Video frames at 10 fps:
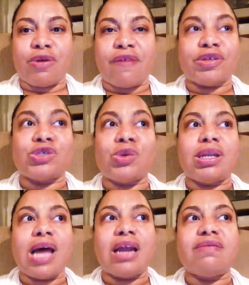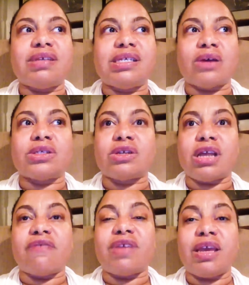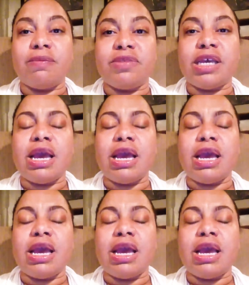So a lot of these houses are left empty,